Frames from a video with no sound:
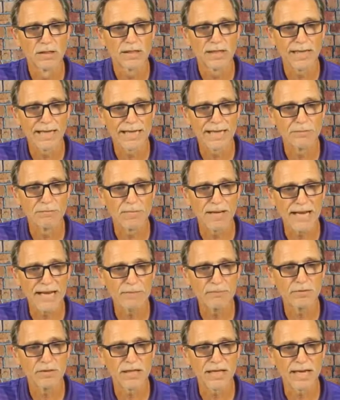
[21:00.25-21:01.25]
and
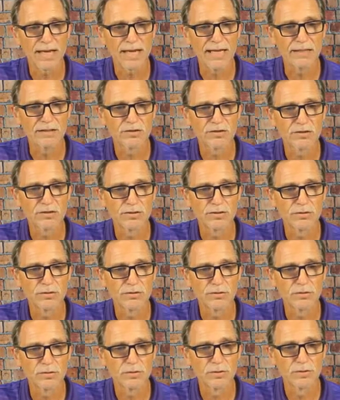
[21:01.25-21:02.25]
map that
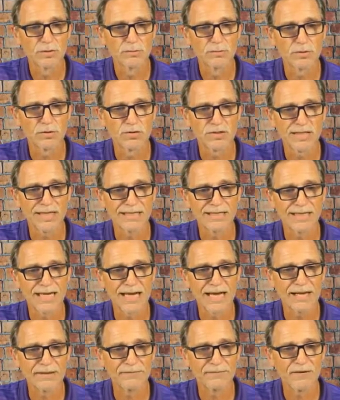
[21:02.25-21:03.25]
to
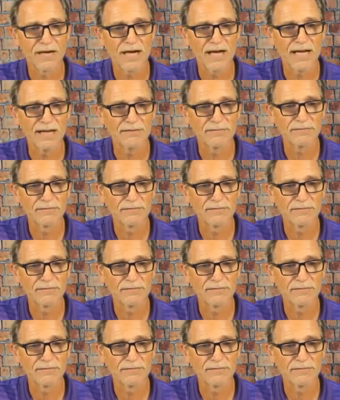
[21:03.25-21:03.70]
%i5.